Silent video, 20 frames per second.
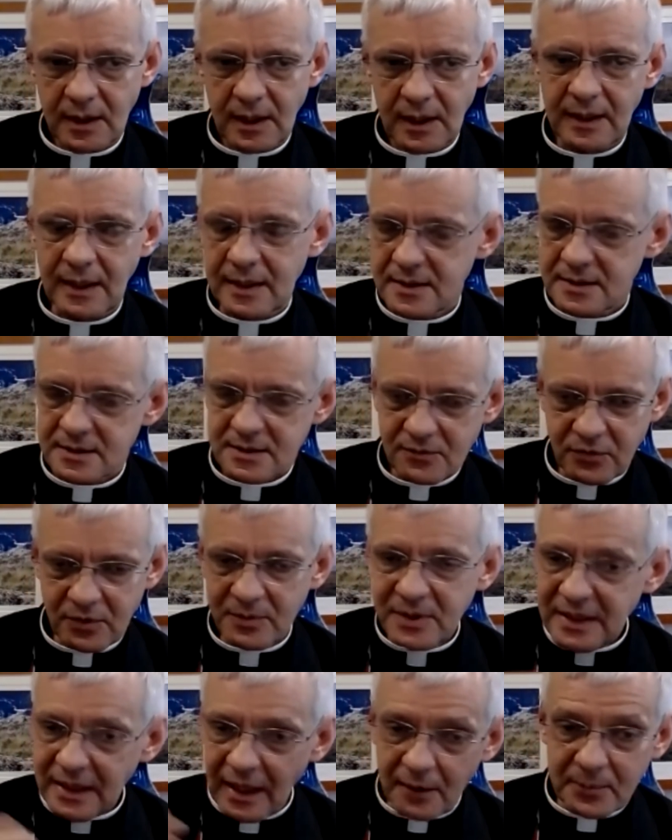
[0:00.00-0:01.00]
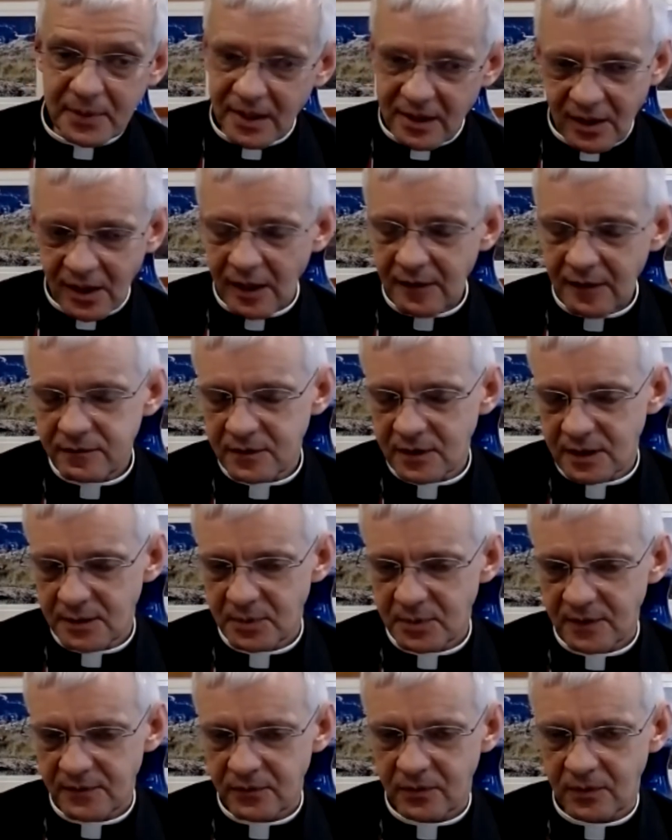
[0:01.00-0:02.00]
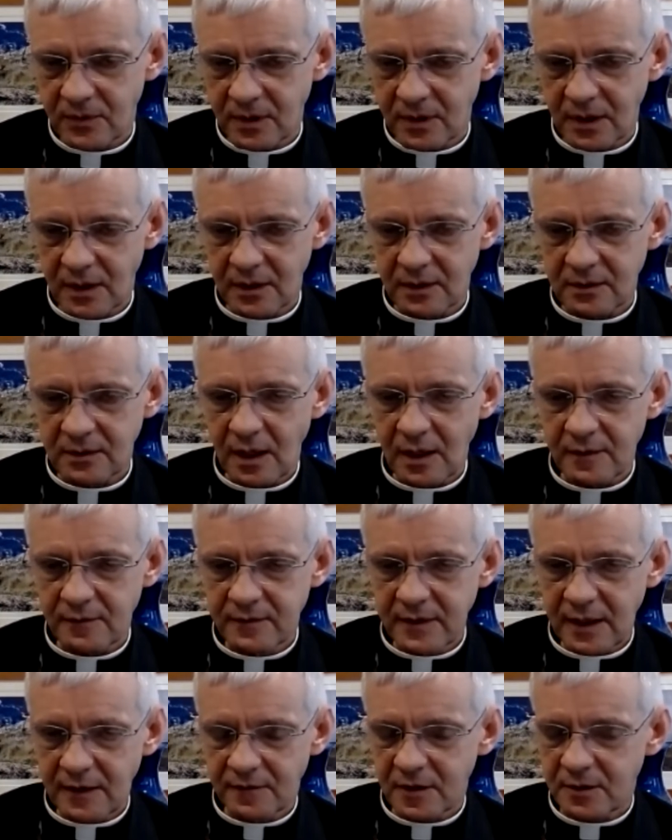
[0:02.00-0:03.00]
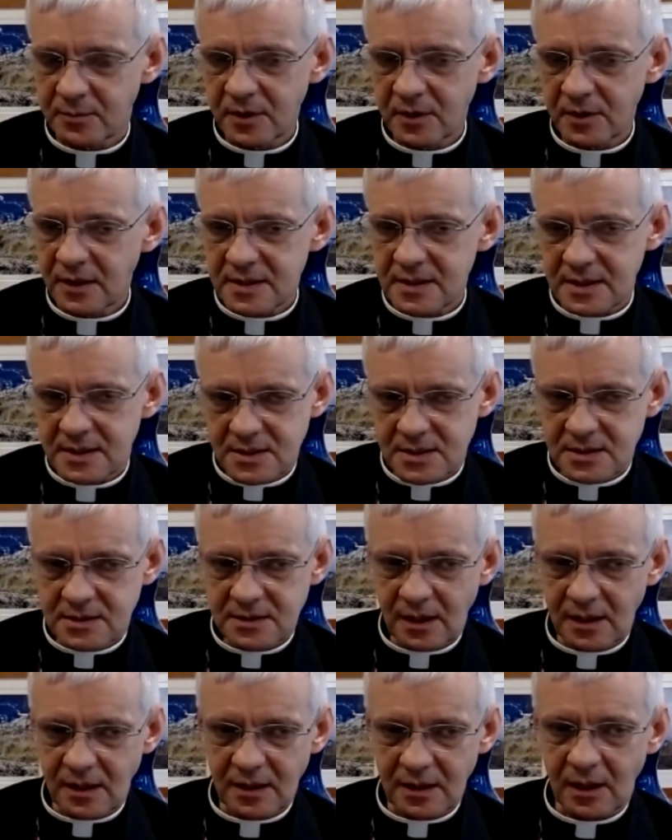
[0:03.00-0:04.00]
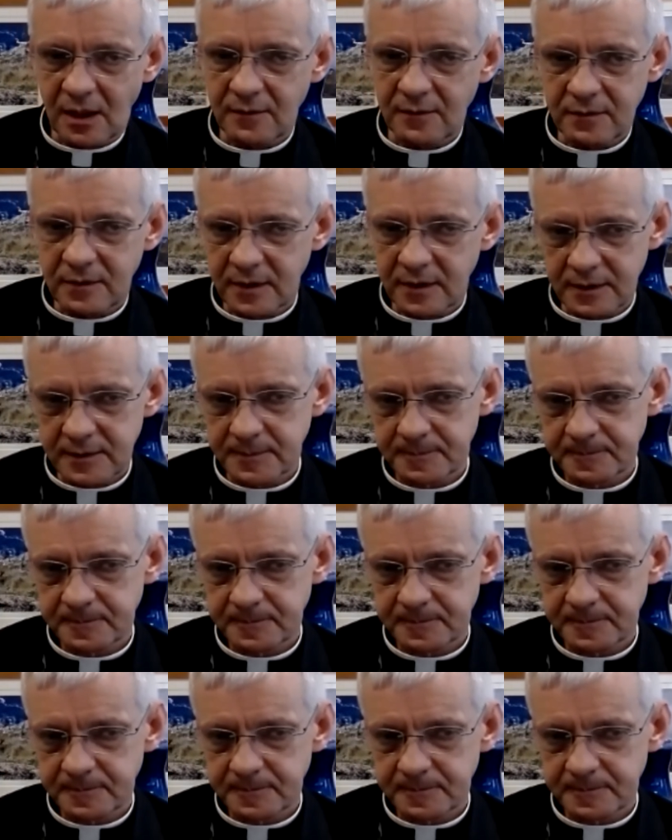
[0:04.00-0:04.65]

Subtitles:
And that's, for me, that would be a conflict. But for a lot of native communities, that's just not a conflict.